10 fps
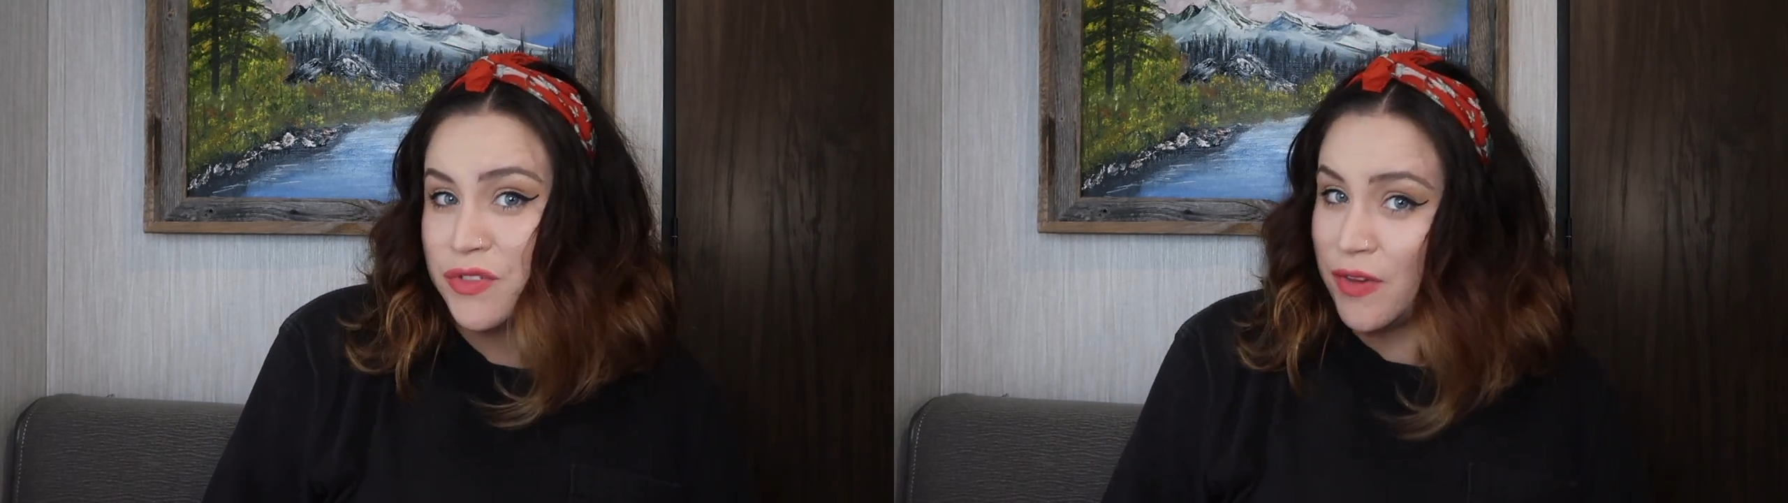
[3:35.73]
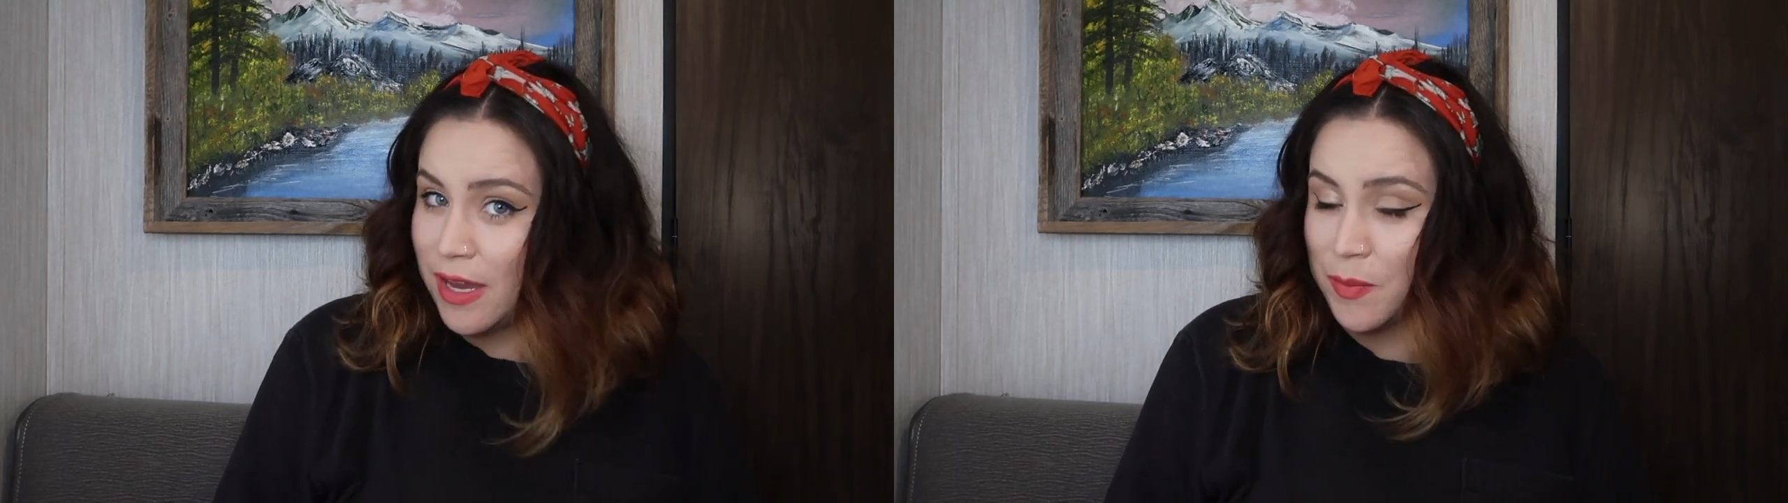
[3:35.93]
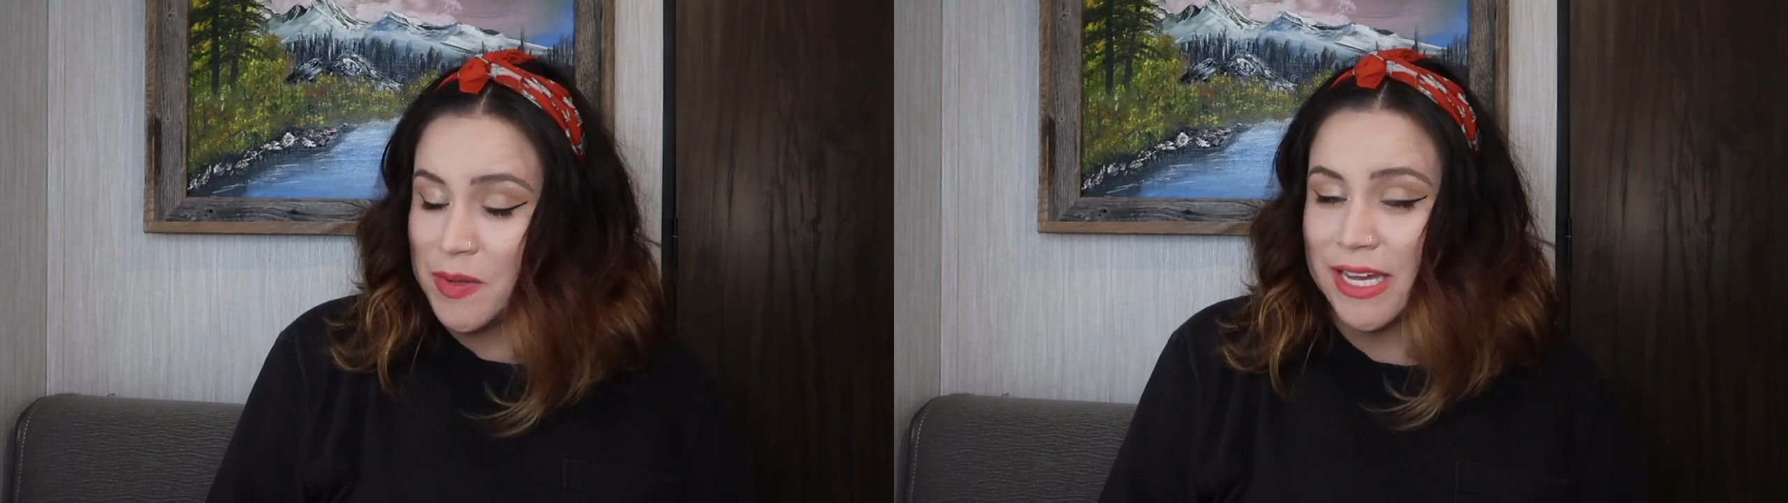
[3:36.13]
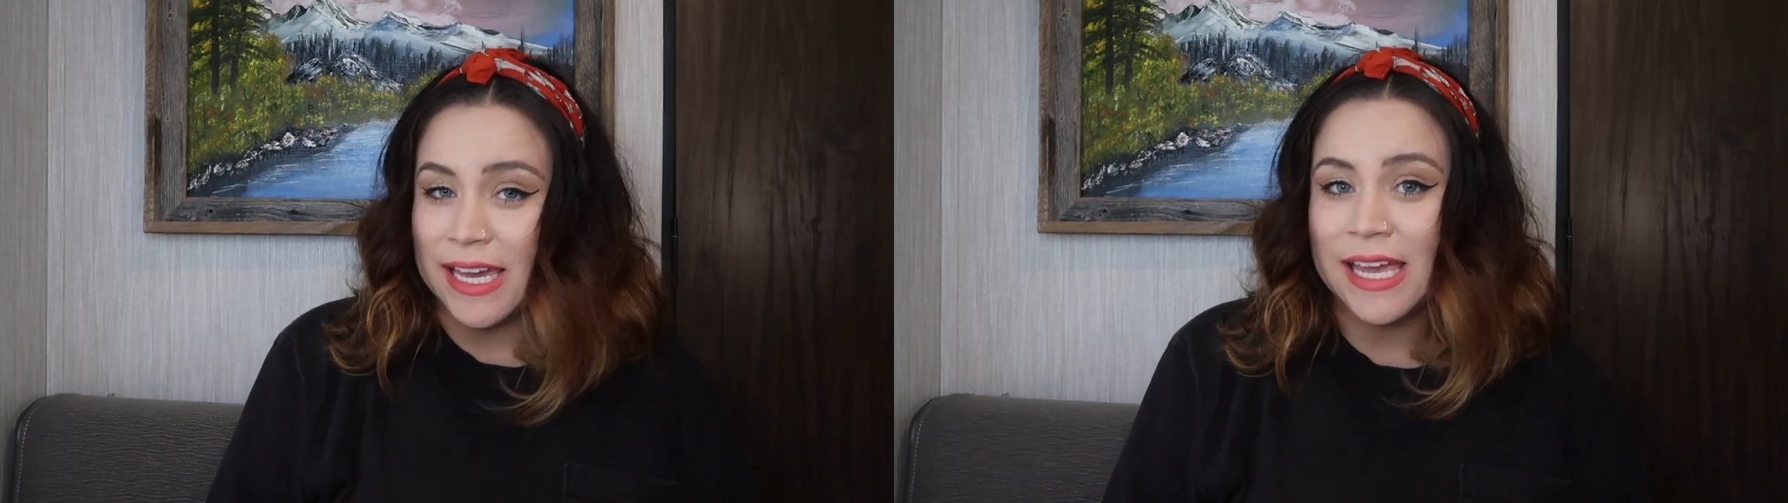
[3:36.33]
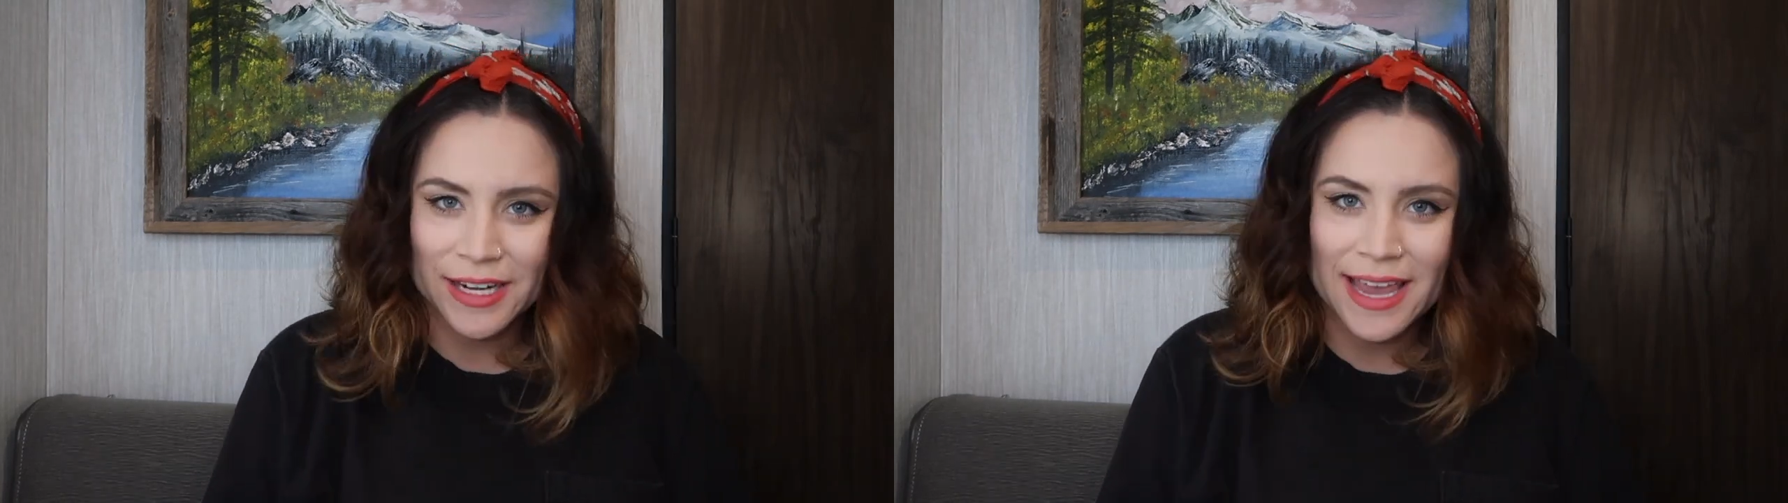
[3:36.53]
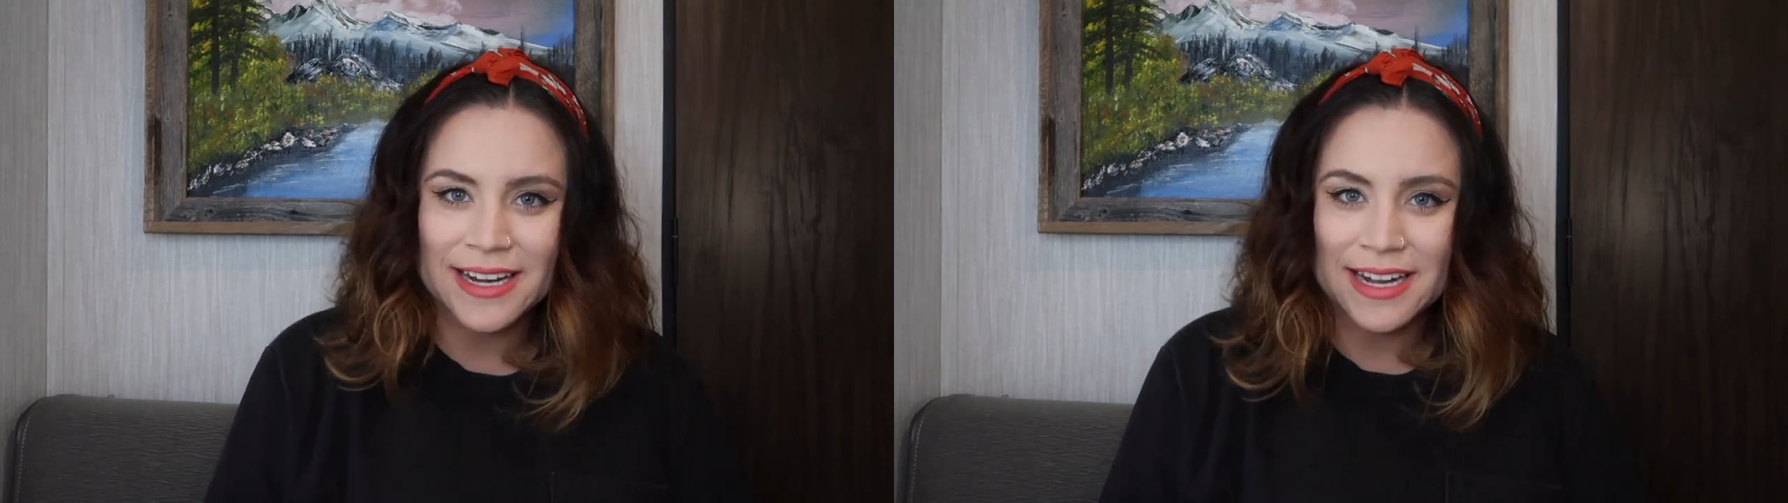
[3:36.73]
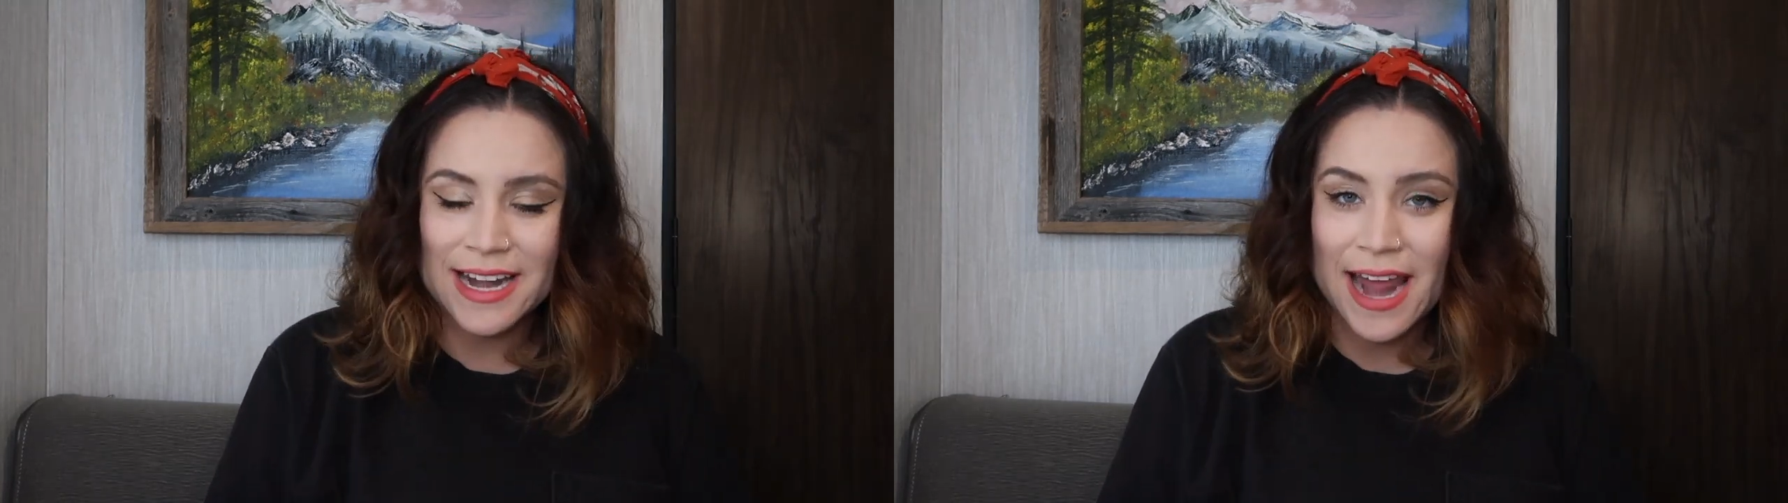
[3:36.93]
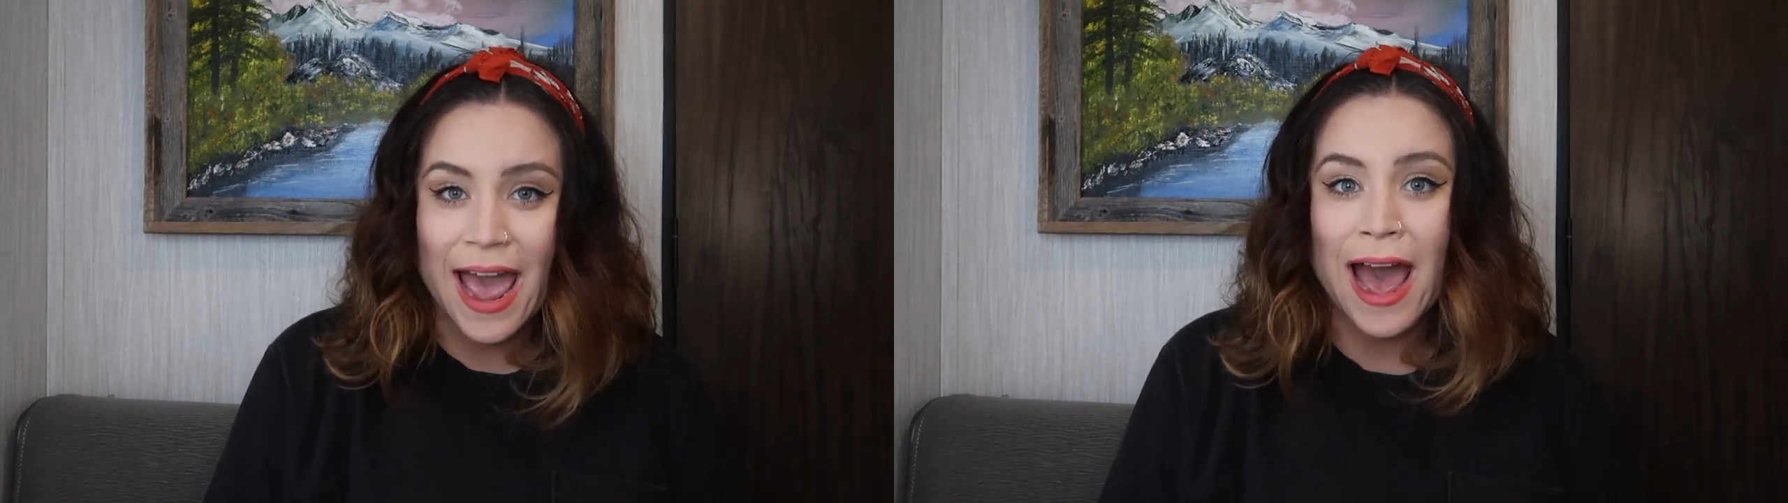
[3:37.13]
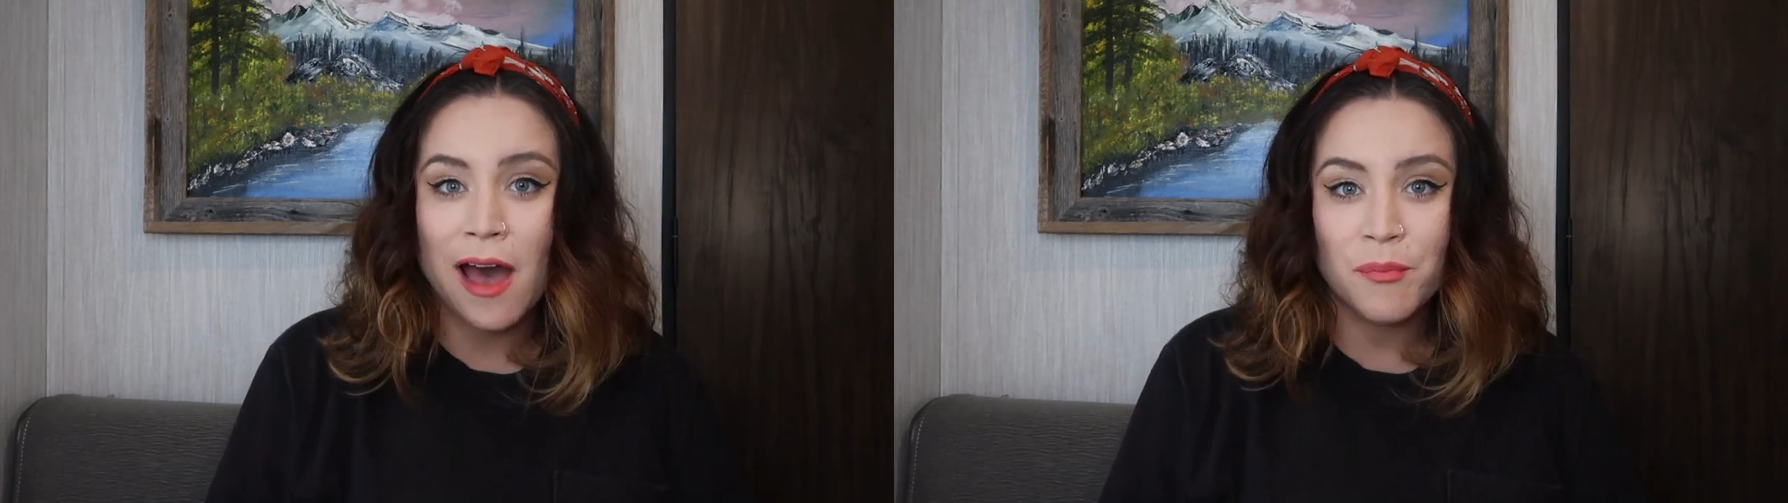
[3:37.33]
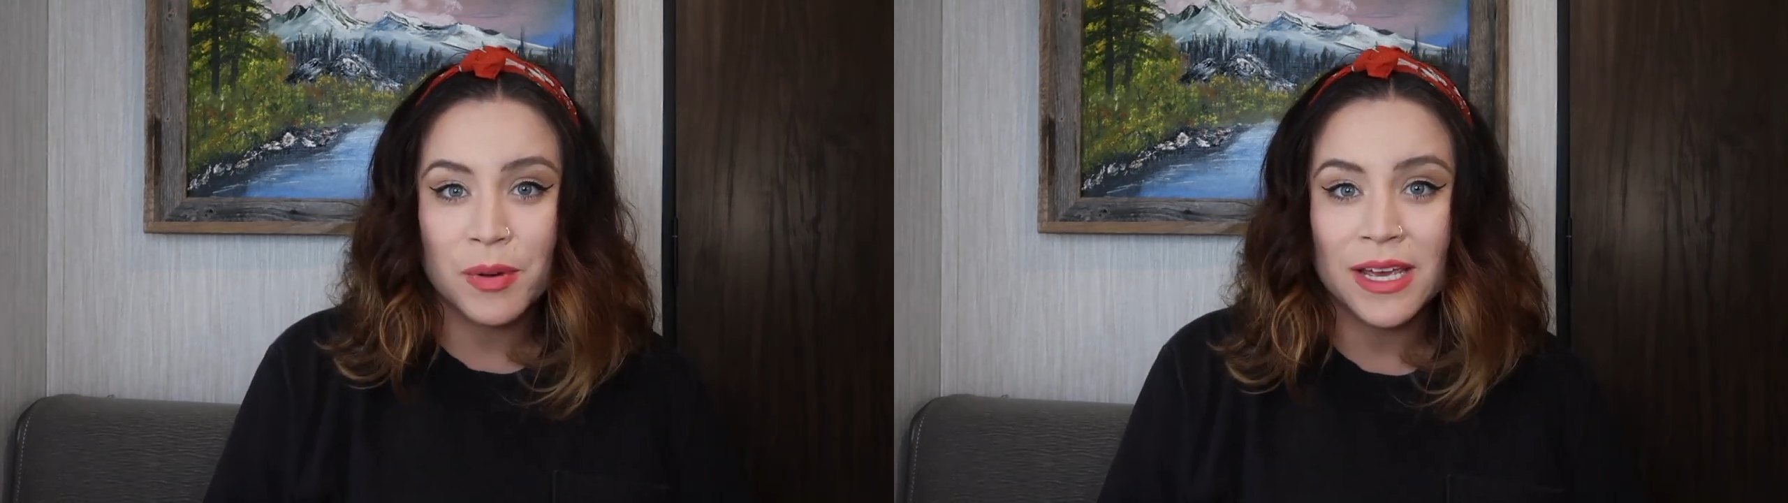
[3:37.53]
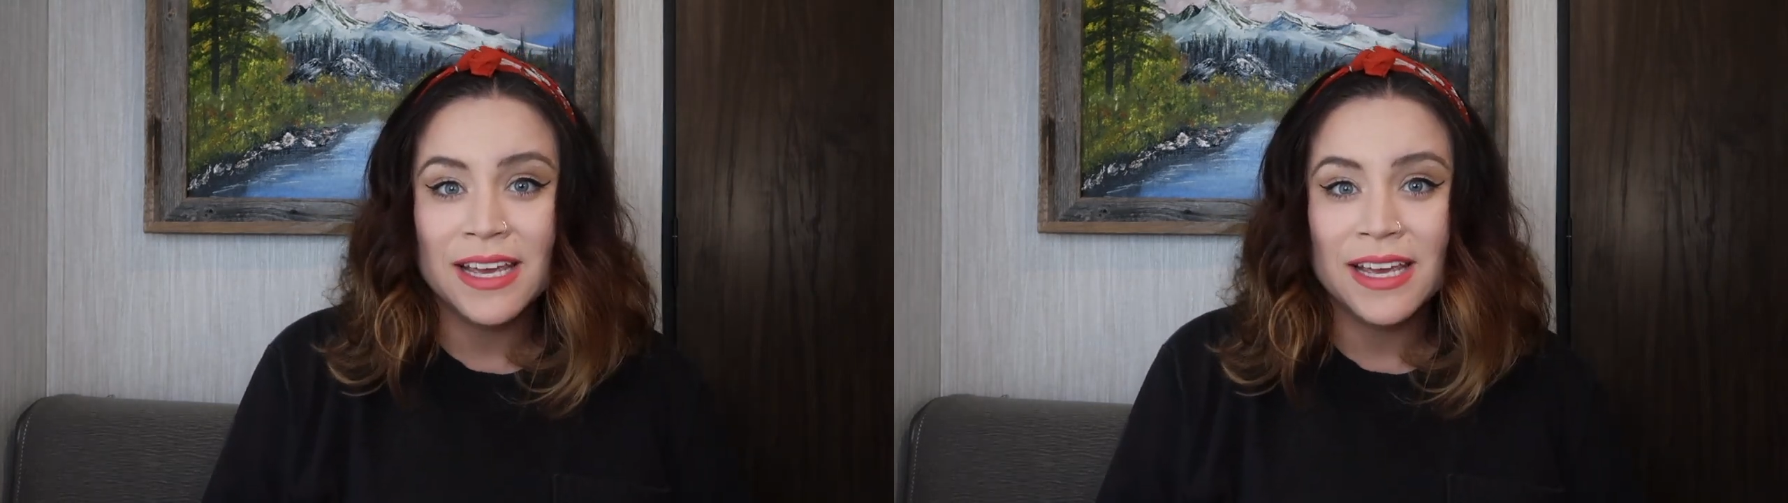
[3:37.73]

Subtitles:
family created an app.